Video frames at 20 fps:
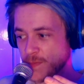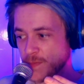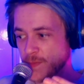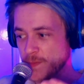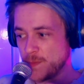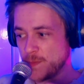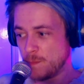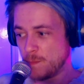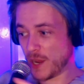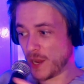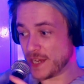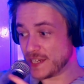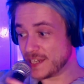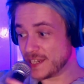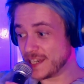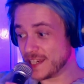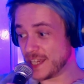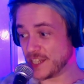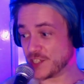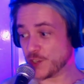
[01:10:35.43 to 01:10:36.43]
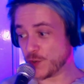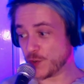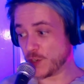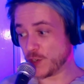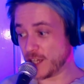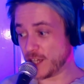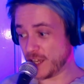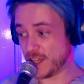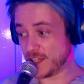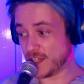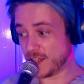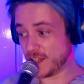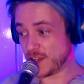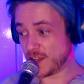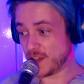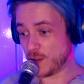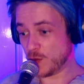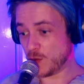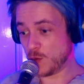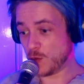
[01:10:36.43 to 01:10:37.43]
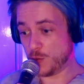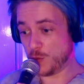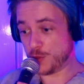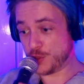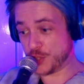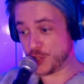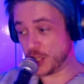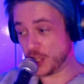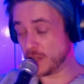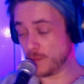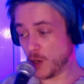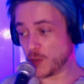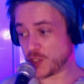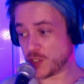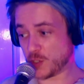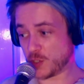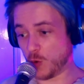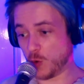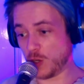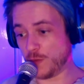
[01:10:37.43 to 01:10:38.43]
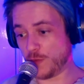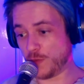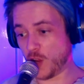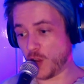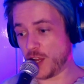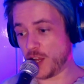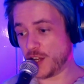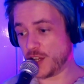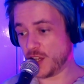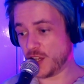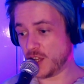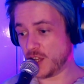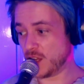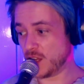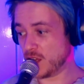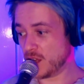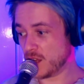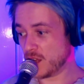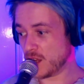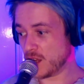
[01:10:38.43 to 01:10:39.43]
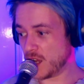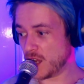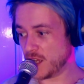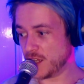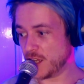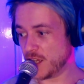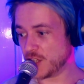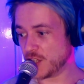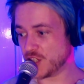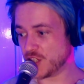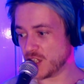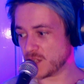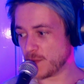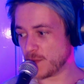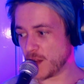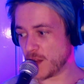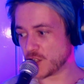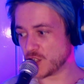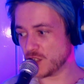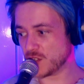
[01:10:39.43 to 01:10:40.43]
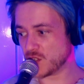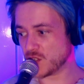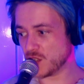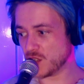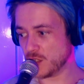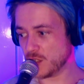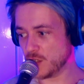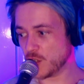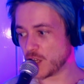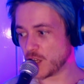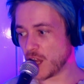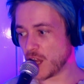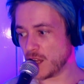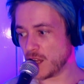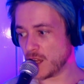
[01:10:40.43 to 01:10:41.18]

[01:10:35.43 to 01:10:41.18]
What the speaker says: by literally the most qualified ADHD specialist in the UK.